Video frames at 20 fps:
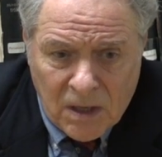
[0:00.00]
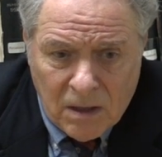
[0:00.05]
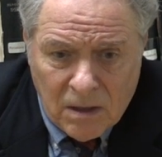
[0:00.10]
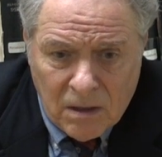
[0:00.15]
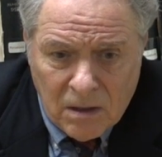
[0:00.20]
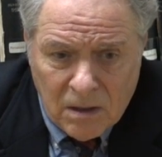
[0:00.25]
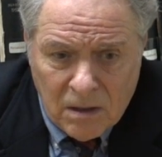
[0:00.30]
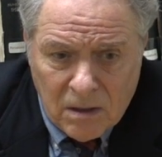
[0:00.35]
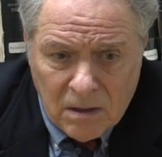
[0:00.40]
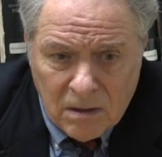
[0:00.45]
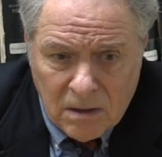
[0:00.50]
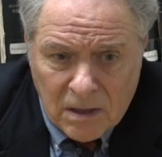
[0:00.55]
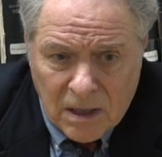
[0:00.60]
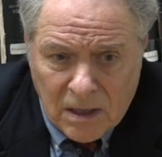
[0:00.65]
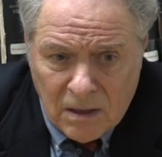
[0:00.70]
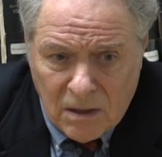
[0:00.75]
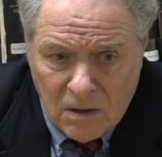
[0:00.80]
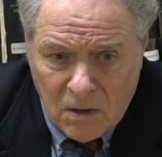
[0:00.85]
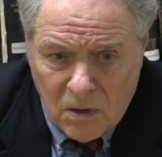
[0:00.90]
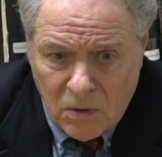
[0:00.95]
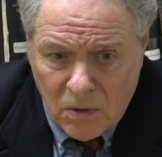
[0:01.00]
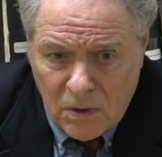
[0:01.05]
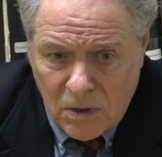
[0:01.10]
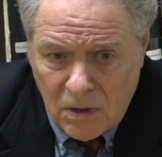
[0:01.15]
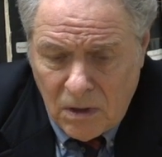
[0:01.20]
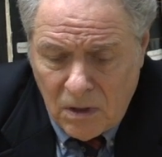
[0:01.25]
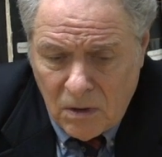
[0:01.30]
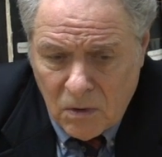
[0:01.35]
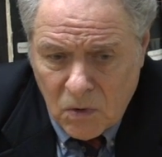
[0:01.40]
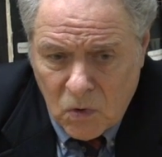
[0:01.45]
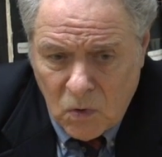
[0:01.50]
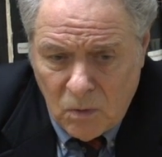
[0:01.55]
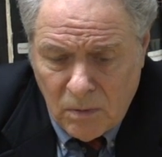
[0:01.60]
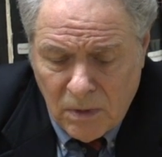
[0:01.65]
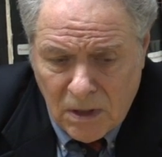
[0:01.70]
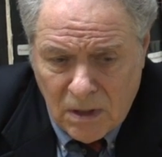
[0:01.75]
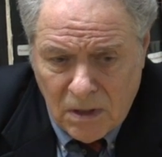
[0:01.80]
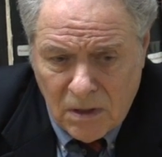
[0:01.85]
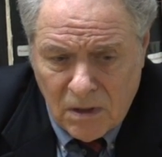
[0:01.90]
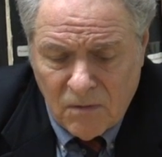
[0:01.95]
uh, that included you know $2
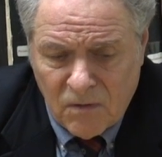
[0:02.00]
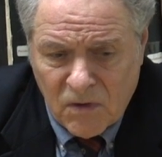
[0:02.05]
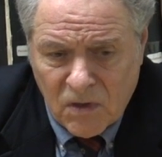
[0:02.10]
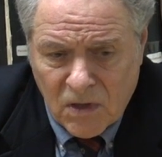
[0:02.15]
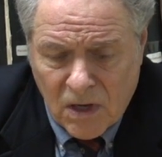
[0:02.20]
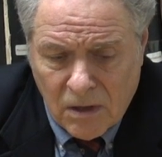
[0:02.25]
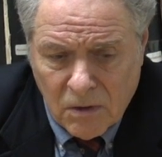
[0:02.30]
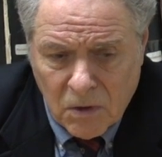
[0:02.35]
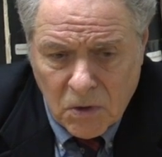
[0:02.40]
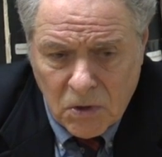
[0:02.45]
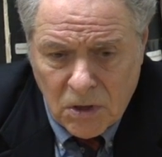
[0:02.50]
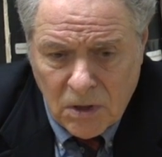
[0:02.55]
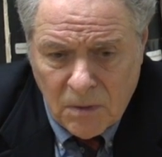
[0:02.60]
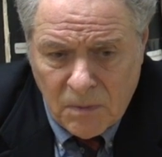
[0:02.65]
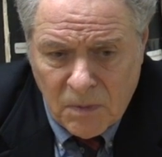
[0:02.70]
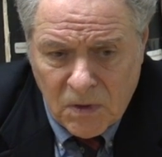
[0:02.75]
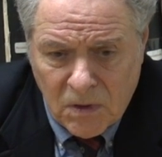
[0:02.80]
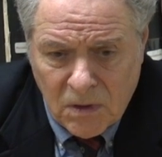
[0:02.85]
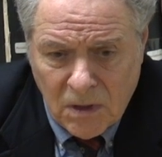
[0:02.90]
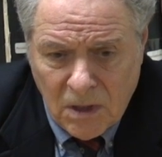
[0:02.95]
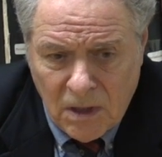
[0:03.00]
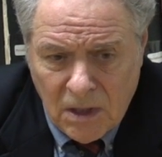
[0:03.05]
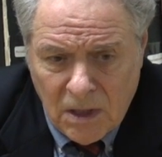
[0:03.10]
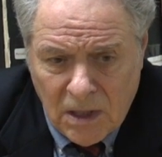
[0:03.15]
million of scholarships.